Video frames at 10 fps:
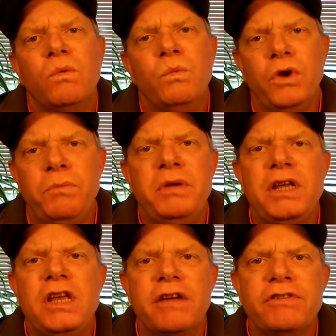would
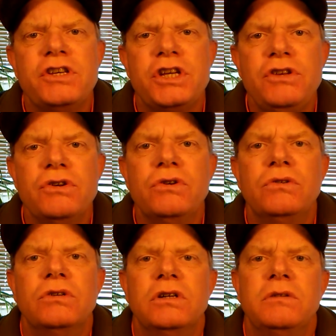be given to
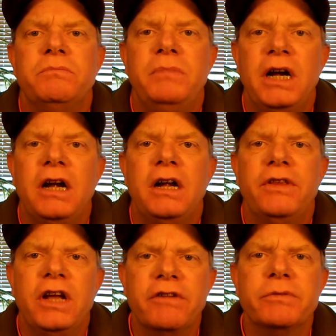you by
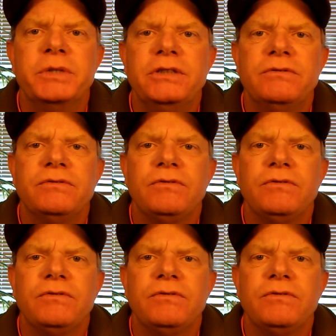the government.